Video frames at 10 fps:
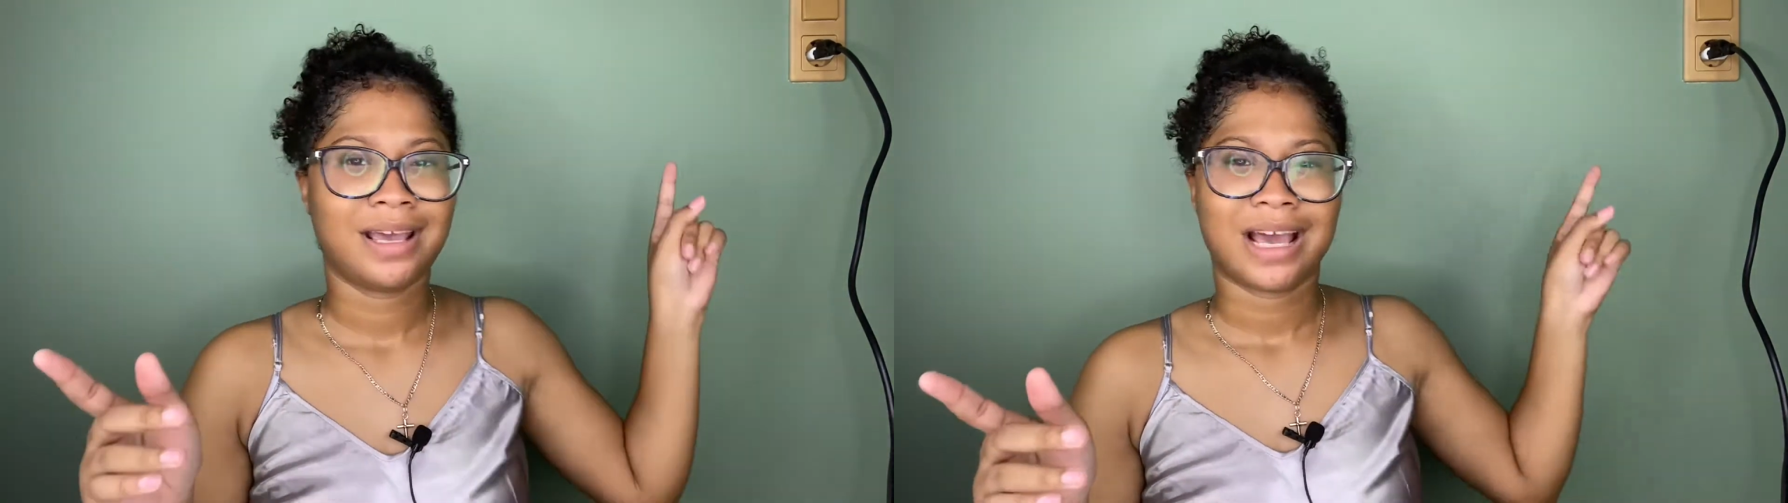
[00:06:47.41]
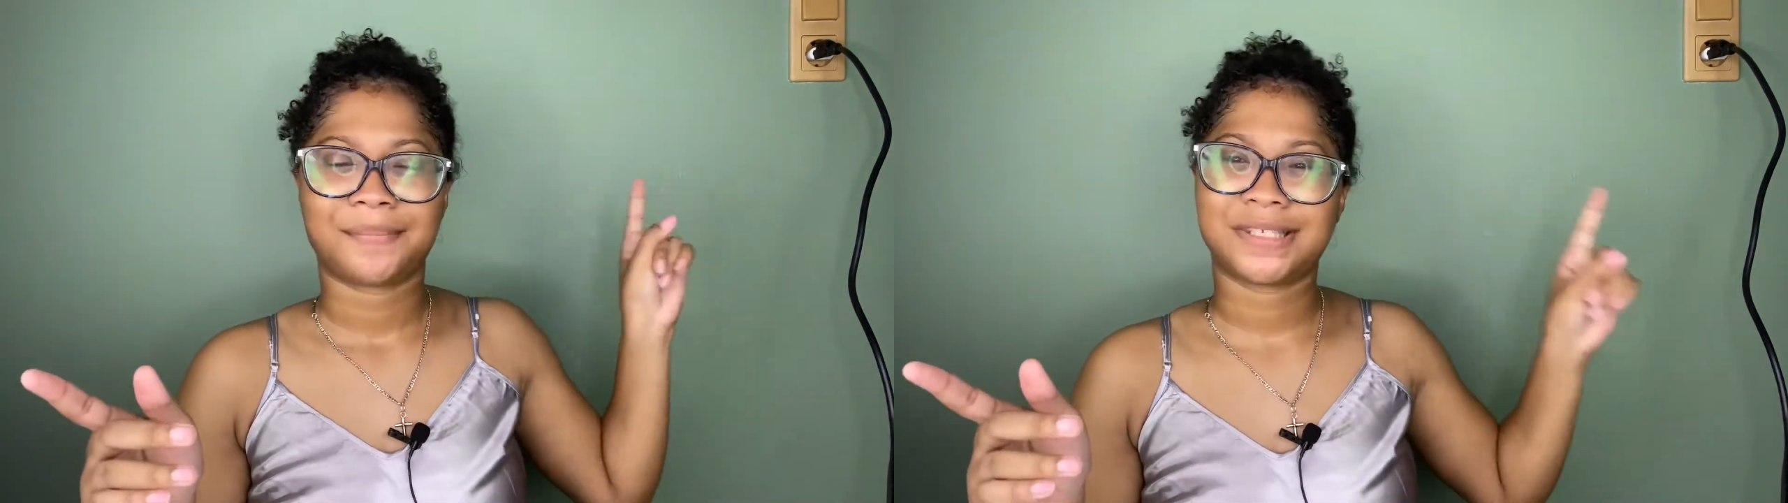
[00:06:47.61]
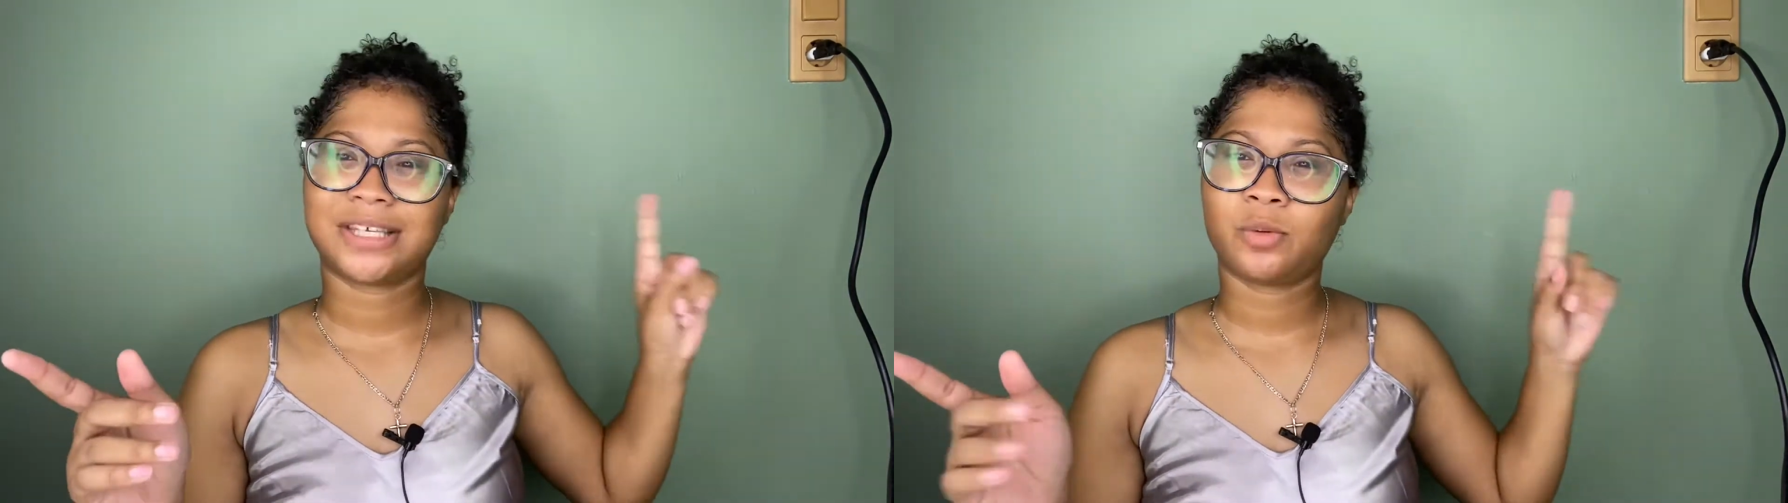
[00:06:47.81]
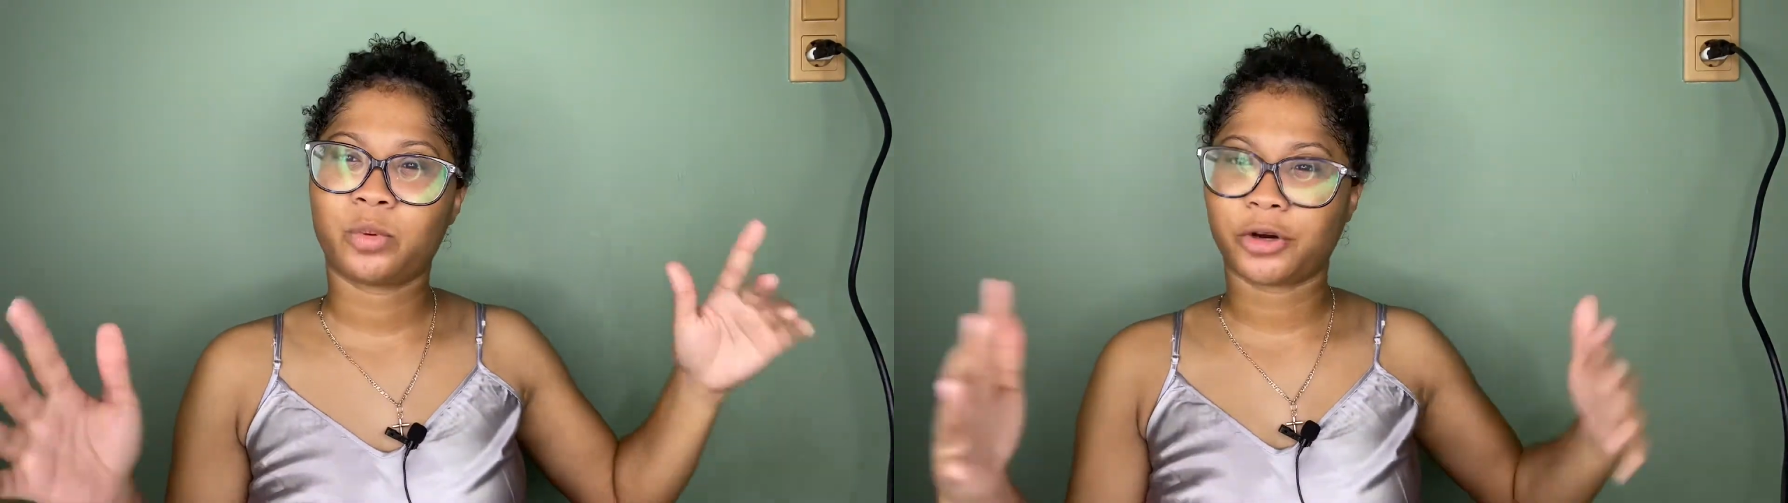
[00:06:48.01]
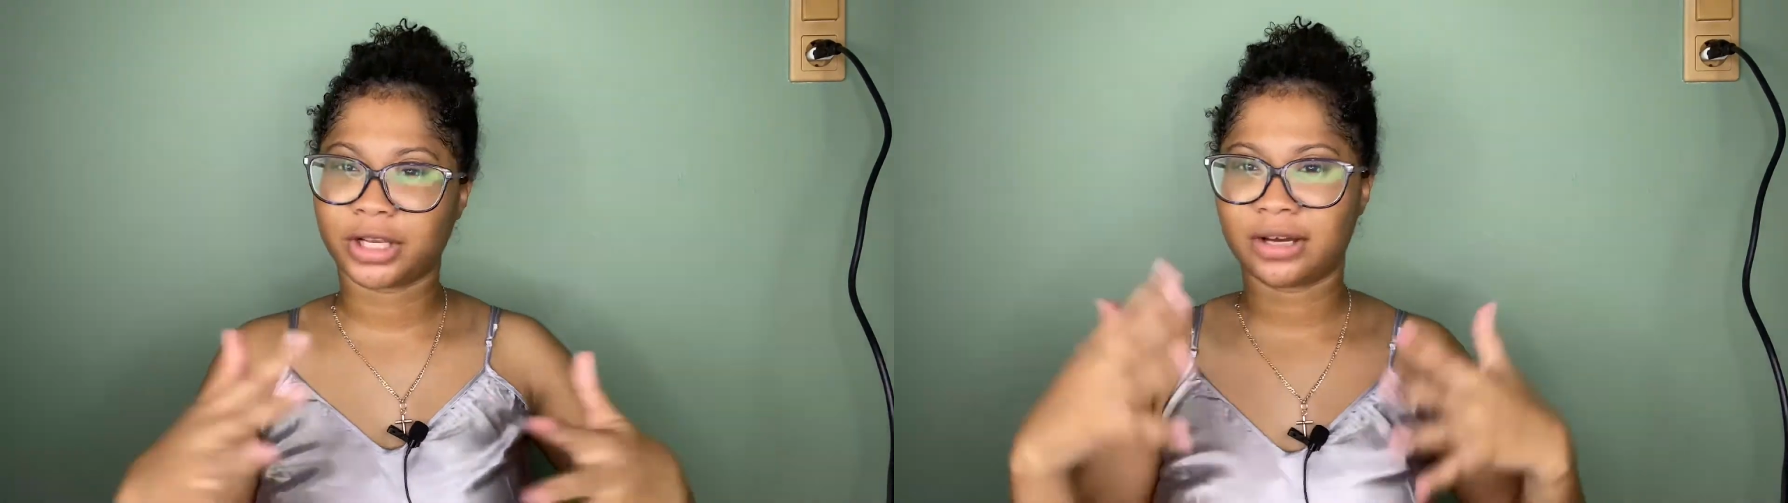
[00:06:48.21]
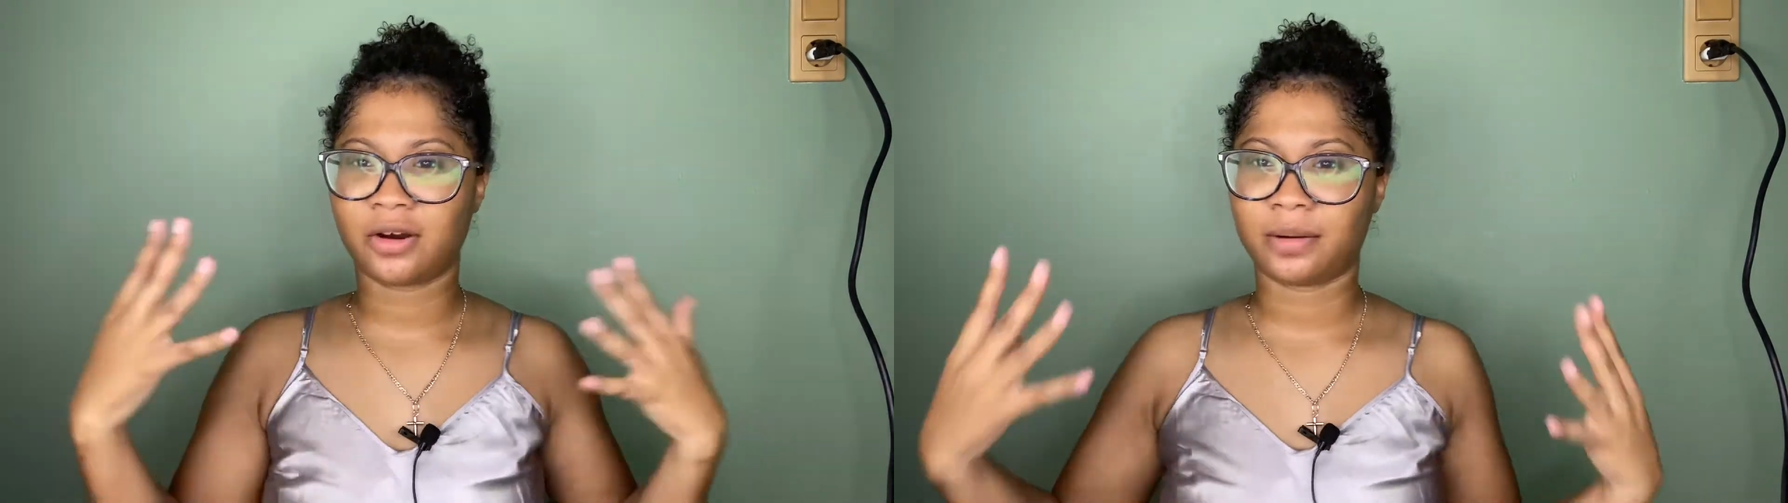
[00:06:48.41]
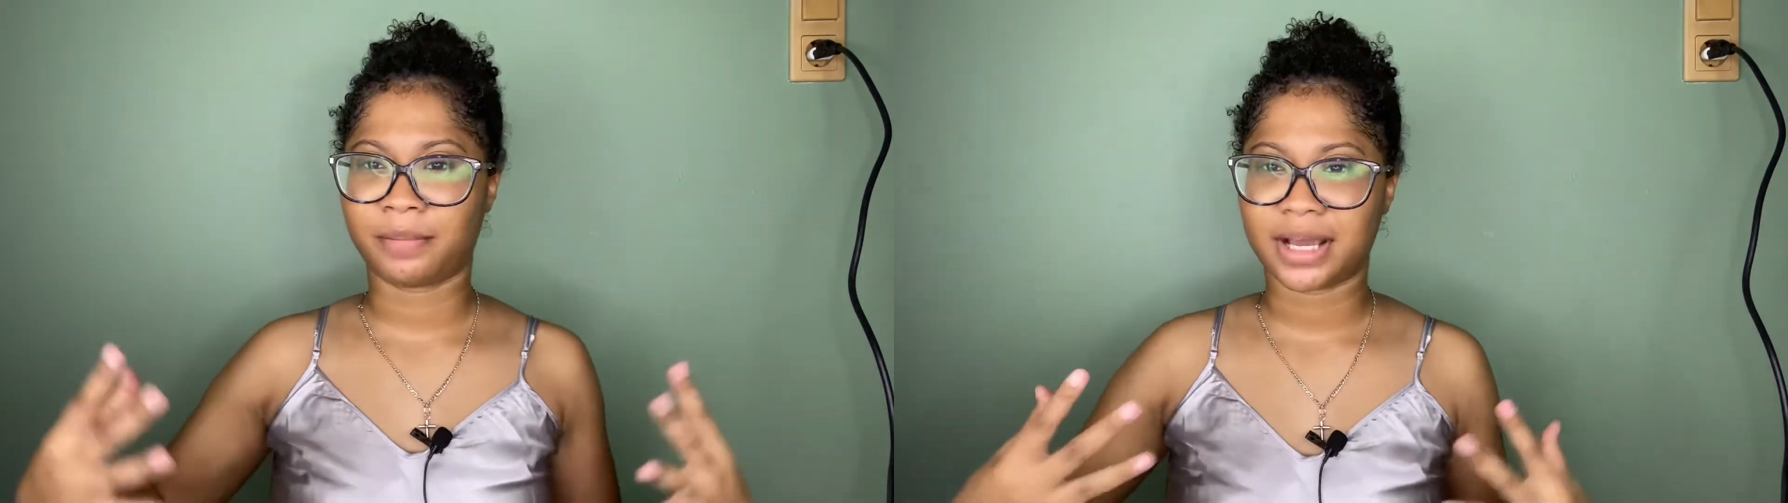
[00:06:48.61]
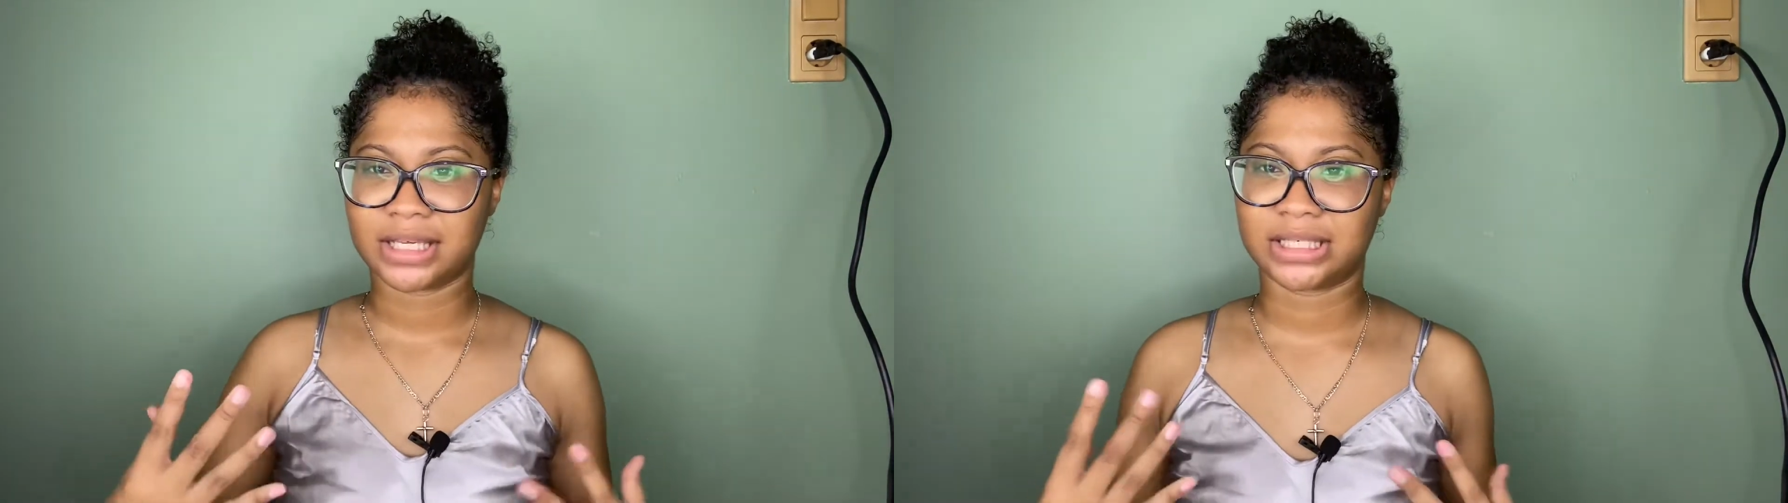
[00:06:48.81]
I'm still working on
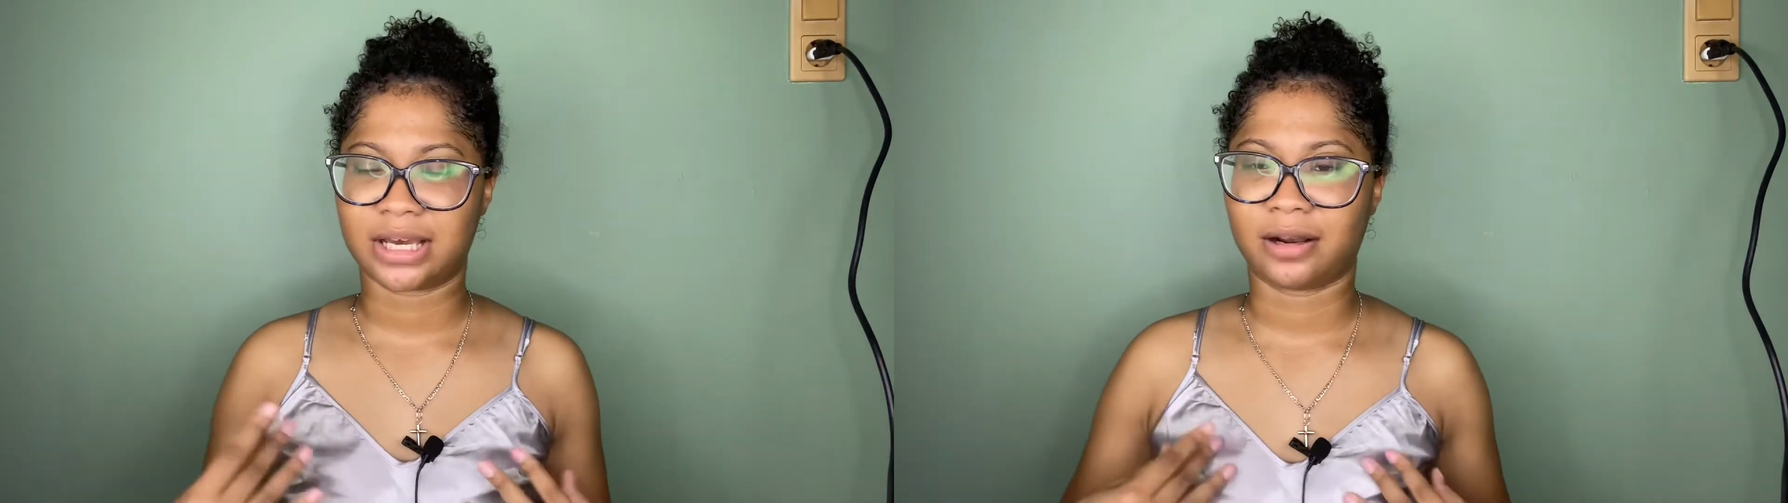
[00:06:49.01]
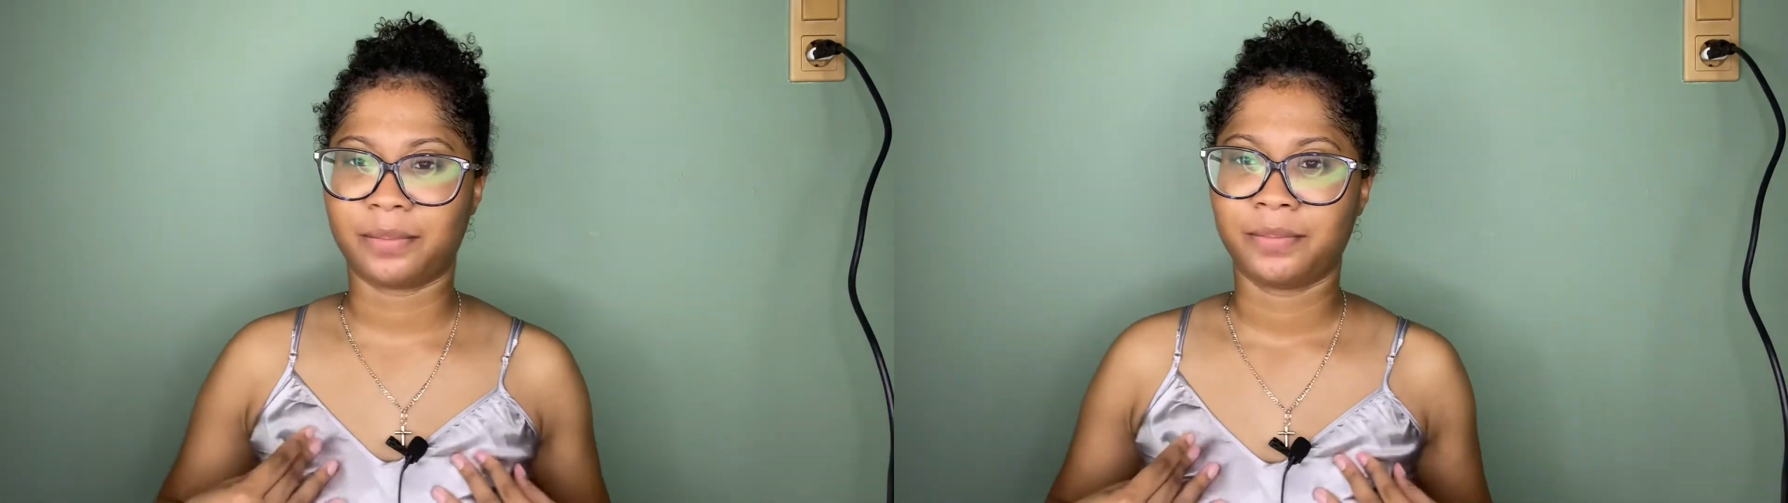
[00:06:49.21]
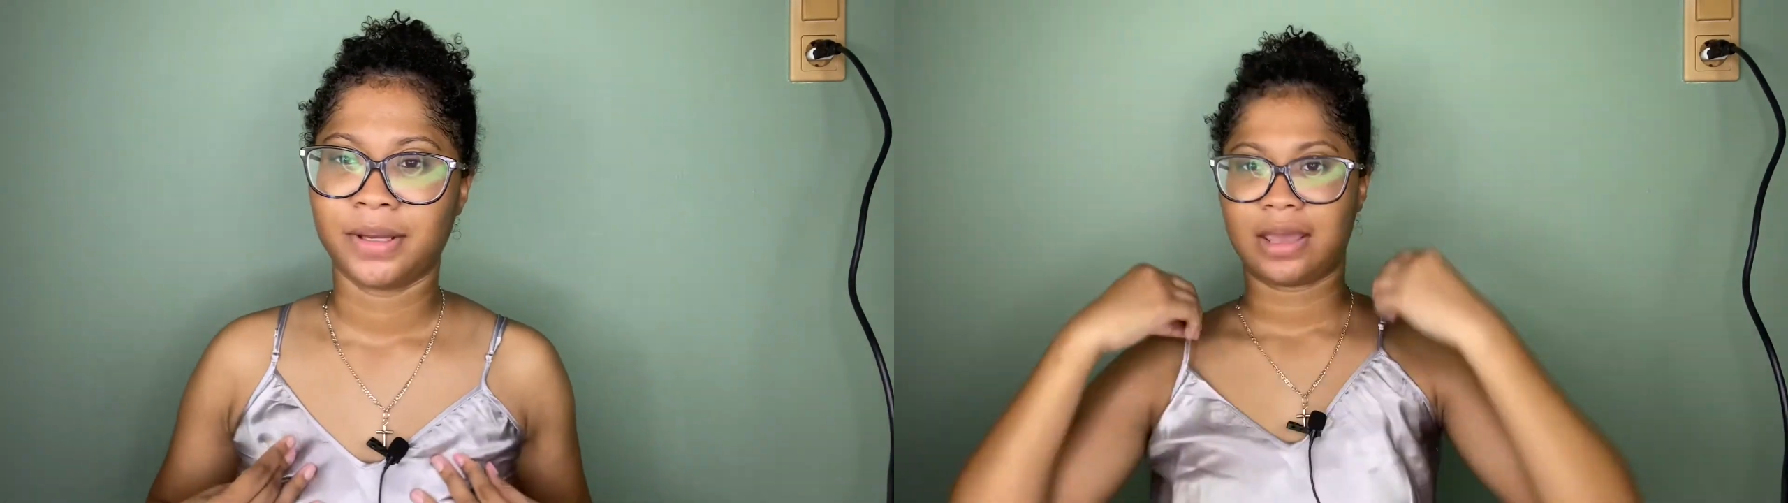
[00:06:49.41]
my setup.